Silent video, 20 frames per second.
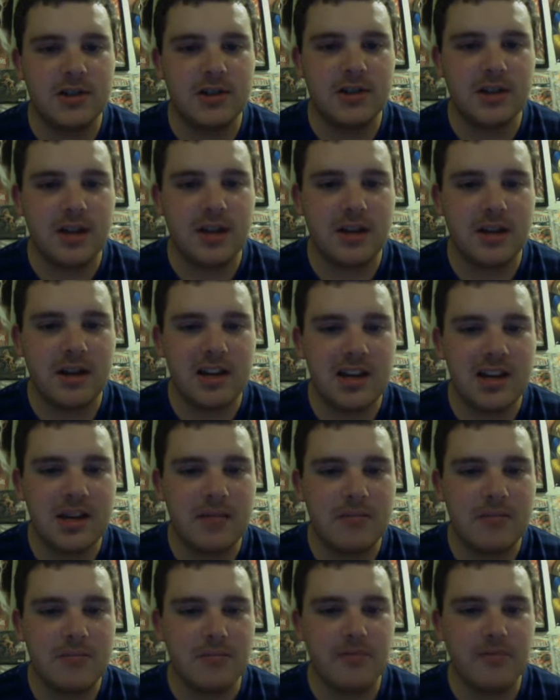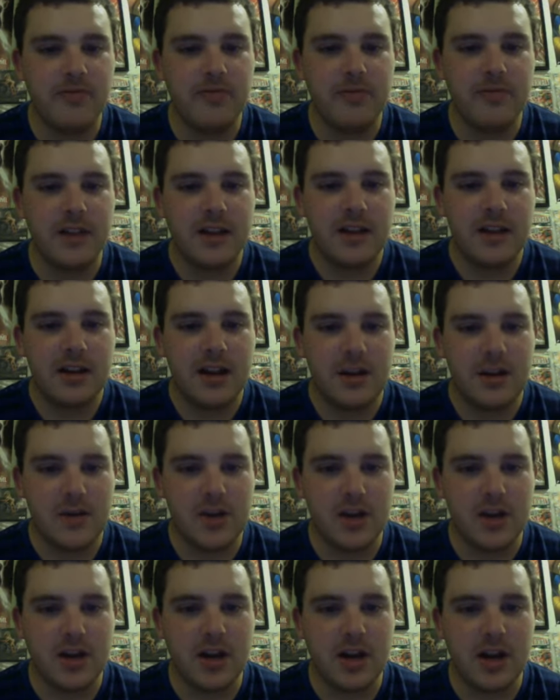and if
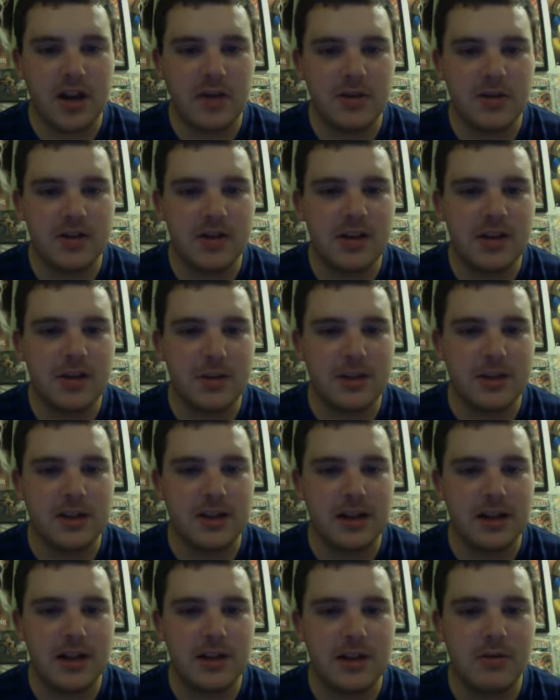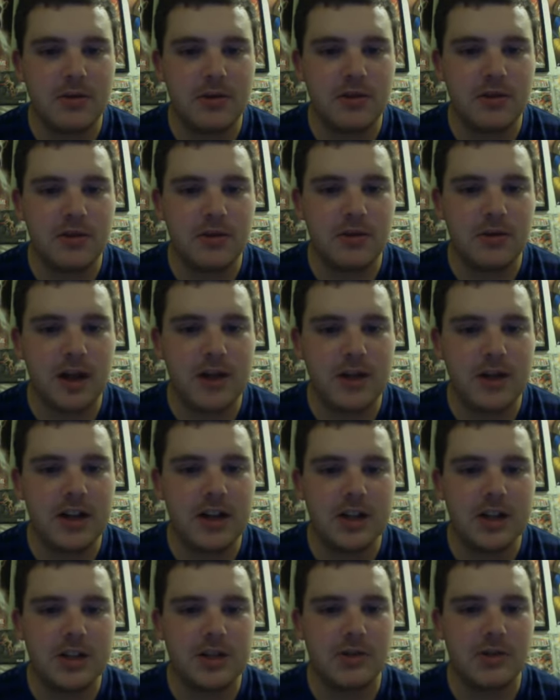he could, I think
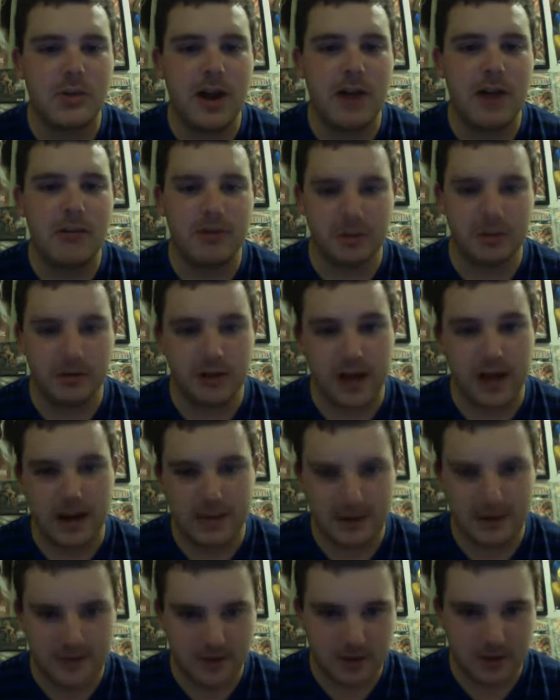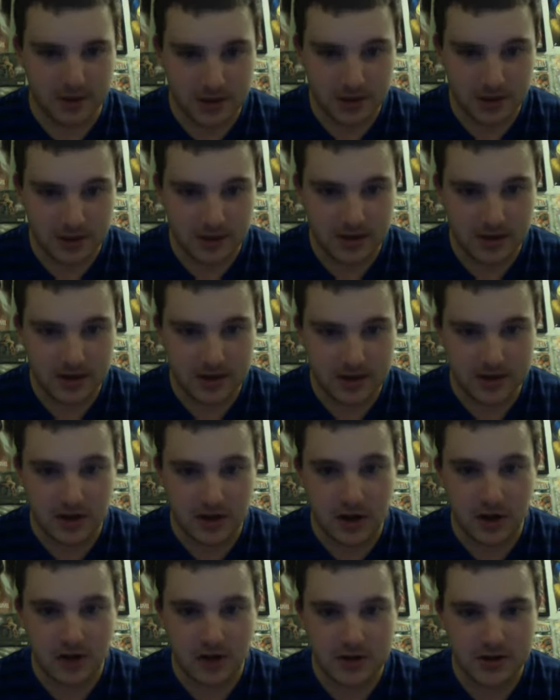he swam through land before too, and does
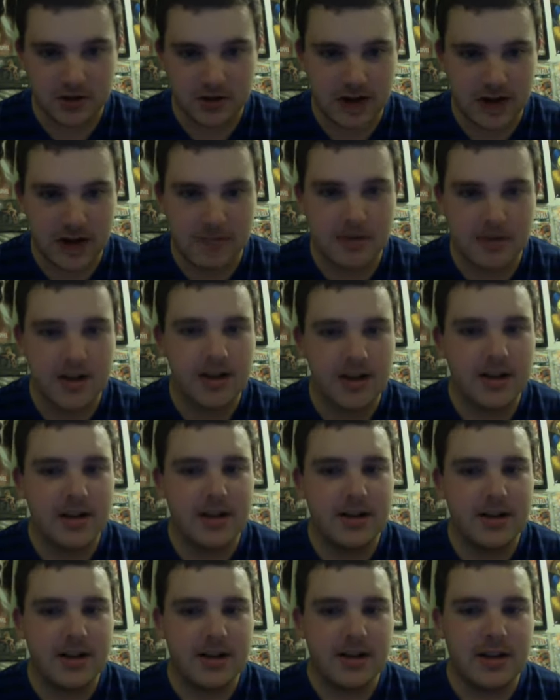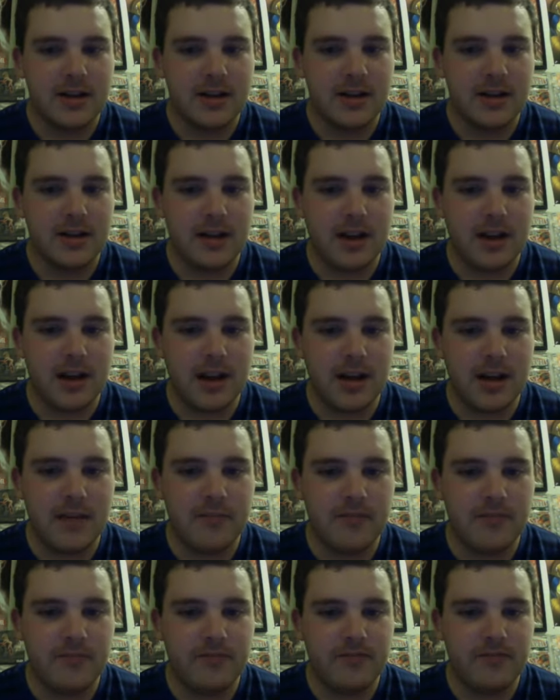all this crap.
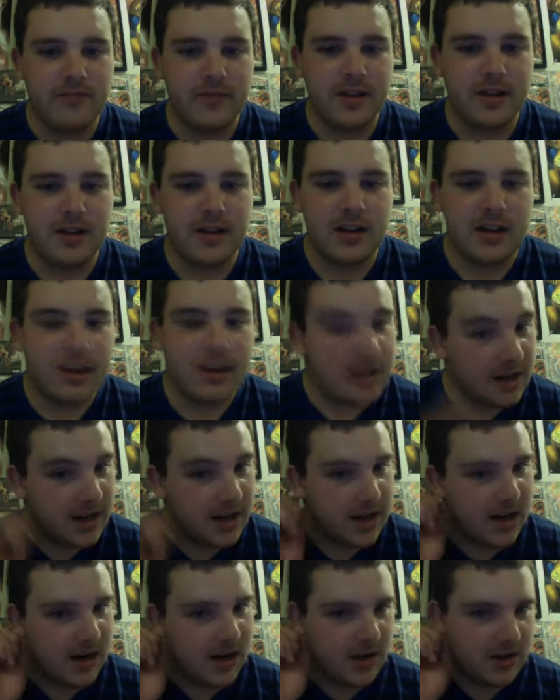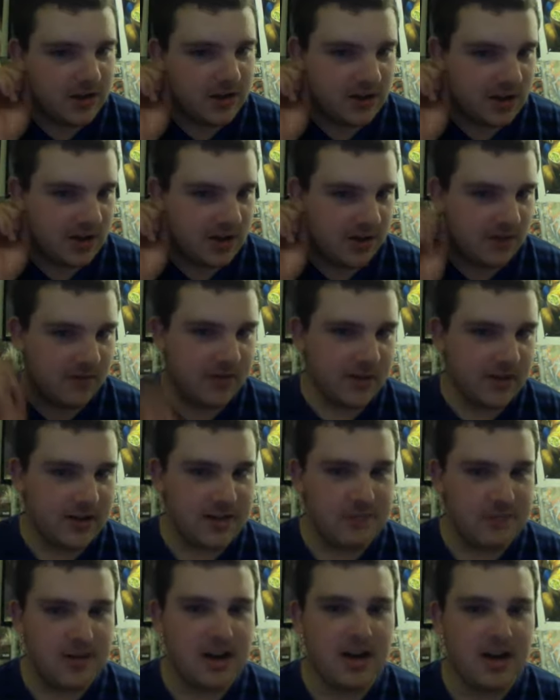And also,
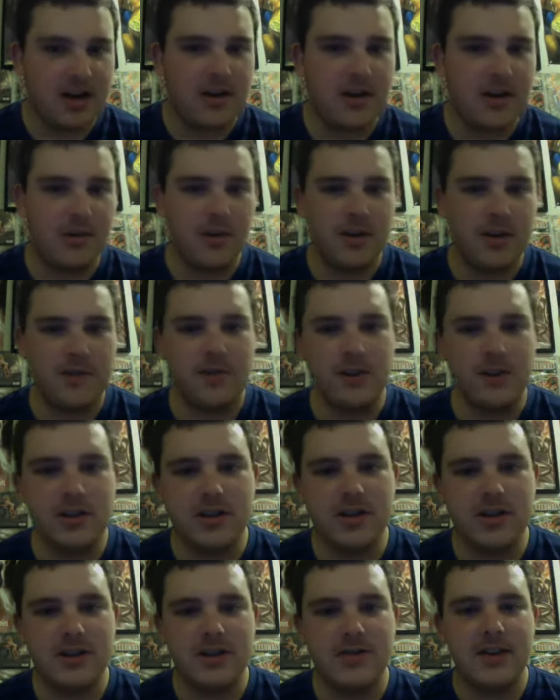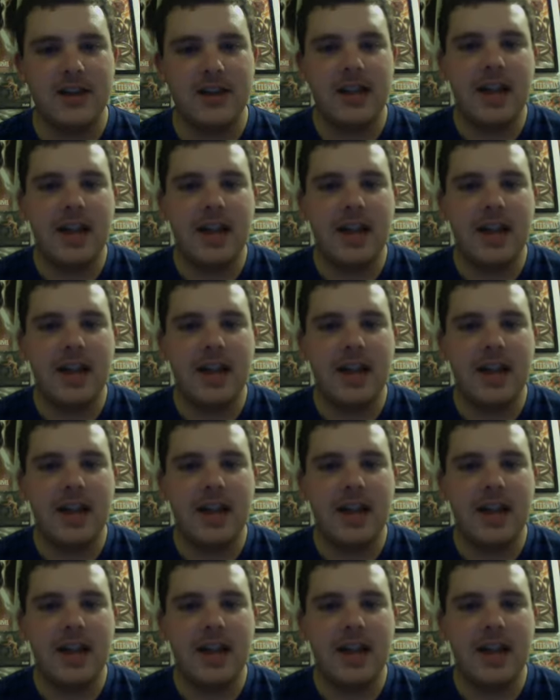depending on what versions of it,